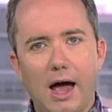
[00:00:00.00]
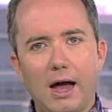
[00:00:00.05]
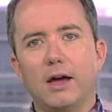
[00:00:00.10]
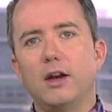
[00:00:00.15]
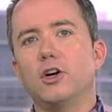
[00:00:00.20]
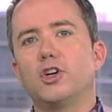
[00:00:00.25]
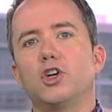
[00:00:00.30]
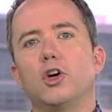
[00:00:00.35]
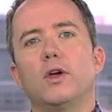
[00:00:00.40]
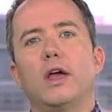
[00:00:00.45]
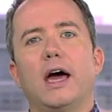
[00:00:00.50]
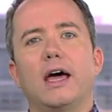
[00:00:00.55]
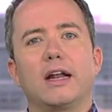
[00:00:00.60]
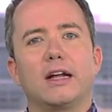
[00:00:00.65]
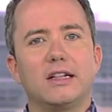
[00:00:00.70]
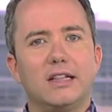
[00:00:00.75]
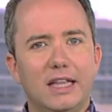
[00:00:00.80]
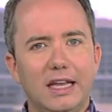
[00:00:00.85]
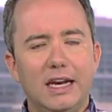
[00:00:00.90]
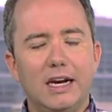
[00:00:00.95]
going to show you how to
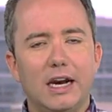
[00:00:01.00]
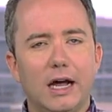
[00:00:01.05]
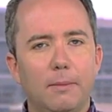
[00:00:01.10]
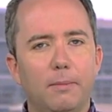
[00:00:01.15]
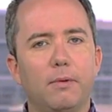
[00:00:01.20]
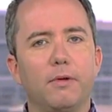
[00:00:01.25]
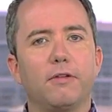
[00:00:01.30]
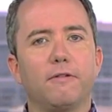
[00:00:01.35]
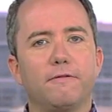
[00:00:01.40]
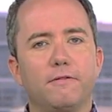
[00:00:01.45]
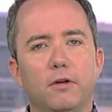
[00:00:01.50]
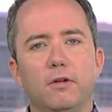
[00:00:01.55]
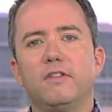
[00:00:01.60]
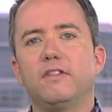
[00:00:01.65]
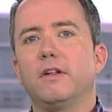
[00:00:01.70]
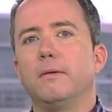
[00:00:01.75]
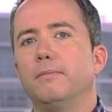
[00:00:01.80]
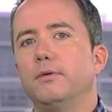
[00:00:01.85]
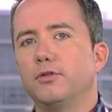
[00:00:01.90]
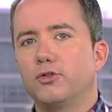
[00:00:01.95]
clean it up with a few
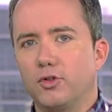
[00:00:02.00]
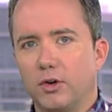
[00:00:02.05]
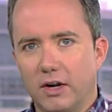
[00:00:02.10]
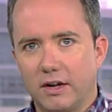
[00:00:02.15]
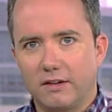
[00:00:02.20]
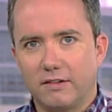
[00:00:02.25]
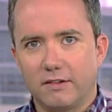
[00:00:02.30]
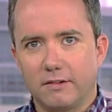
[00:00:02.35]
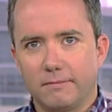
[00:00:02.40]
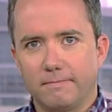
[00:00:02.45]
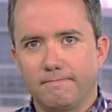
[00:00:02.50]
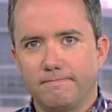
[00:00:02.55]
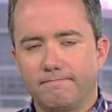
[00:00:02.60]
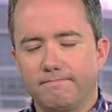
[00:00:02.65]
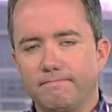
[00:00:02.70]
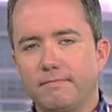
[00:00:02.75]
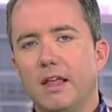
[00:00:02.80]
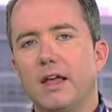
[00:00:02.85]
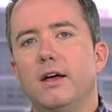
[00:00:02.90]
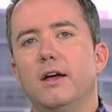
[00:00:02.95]
simple tricks.
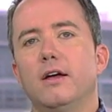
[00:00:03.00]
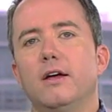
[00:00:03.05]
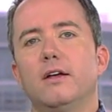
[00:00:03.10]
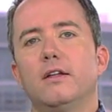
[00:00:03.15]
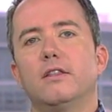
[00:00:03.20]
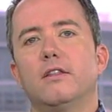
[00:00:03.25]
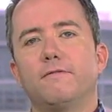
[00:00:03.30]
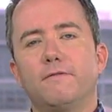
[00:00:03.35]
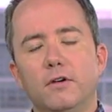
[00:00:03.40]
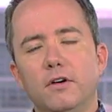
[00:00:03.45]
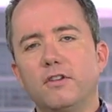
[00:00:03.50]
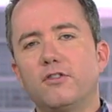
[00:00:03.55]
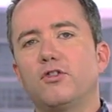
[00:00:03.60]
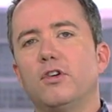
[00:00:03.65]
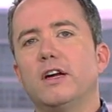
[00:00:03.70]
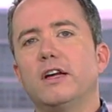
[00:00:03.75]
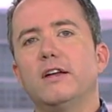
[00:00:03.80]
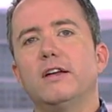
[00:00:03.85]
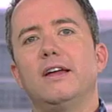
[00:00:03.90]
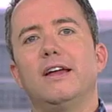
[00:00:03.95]
The first
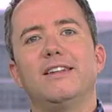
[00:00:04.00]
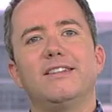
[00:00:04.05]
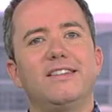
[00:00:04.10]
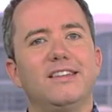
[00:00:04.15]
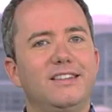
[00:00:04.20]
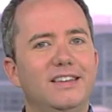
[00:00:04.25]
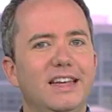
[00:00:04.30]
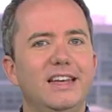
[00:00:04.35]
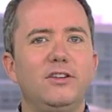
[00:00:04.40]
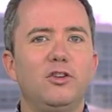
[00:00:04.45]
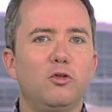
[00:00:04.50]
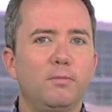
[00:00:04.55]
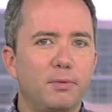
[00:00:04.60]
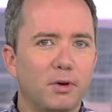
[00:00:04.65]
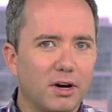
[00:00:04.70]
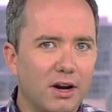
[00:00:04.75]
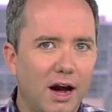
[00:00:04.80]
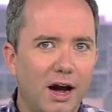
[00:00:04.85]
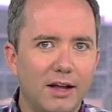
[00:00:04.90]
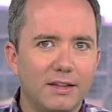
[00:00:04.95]
trick is to dedupe your
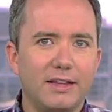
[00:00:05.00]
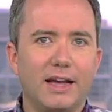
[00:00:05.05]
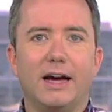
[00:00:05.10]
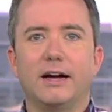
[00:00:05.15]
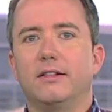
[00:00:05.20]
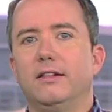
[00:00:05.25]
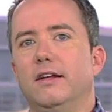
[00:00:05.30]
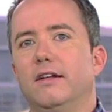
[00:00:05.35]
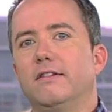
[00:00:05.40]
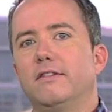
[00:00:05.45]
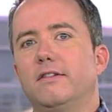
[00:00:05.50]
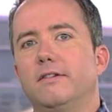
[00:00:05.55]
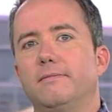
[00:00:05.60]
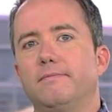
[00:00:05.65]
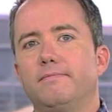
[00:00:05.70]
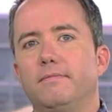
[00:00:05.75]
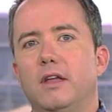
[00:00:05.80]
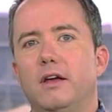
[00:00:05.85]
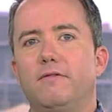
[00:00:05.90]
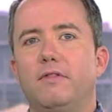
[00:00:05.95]
contact list.
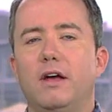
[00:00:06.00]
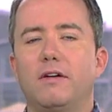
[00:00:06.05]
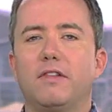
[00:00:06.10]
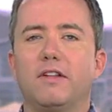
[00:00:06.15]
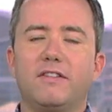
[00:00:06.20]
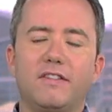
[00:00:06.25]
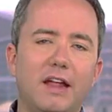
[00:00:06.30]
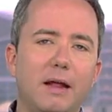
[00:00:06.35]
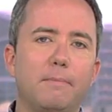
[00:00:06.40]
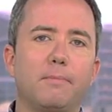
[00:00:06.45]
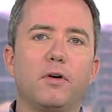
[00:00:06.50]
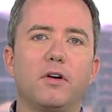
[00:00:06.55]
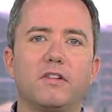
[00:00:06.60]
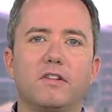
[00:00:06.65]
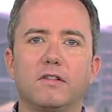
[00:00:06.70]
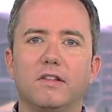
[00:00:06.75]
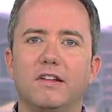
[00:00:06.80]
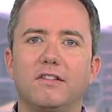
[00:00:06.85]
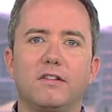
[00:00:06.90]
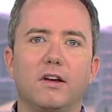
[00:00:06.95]
If you have the same person
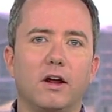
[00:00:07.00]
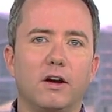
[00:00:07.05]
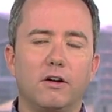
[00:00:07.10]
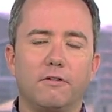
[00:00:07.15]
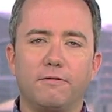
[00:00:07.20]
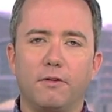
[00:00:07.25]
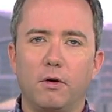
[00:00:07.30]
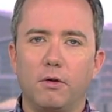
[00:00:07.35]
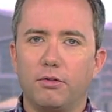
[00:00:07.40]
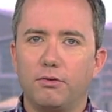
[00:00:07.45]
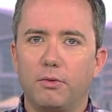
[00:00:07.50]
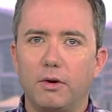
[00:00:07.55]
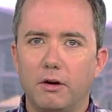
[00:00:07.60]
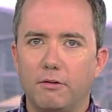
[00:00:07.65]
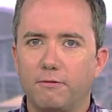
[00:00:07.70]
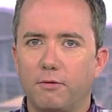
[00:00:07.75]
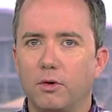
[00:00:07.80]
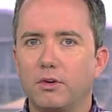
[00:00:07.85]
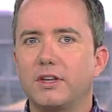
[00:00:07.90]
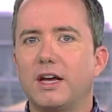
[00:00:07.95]
listed on your phone three or
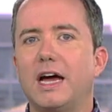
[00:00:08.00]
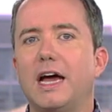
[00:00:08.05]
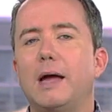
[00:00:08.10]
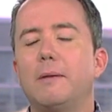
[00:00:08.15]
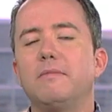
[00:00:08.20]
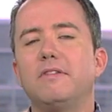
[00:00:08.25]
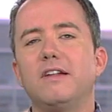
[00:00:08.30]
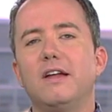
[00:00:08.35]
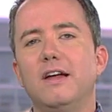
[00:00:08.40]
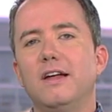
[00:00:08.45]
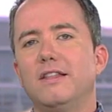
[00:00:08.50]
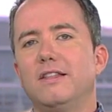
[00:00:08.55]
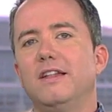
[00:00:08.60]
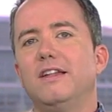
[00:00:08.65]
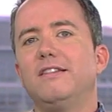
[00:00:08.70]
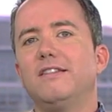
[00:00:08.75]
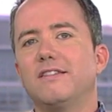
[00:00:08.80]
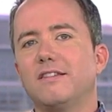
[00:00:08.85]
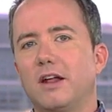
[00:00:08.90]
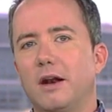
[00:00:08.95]
four times, this
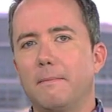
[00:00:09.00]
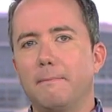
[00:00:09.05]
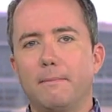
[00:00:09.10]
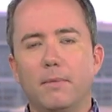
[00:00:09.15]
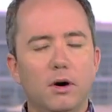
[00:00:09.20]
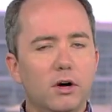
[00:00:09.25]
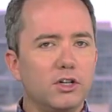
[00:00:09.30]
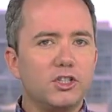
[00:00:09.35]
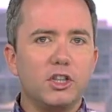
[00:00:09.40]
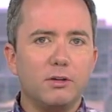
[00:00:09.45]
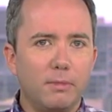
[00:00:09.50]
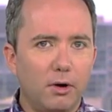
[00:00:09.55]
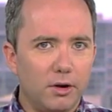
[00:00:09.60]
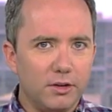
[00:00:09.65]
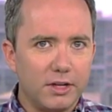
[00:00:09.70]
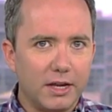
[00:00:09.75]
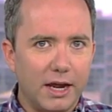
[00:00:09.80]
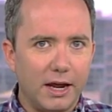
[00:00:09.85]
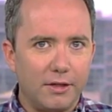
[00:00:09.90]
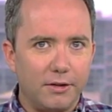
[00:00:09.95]
is going to merge them all
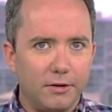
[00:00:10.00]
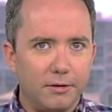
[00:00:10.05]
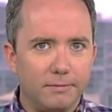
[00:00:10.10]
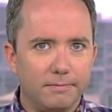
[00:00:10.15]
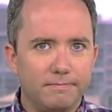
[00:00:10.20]
together.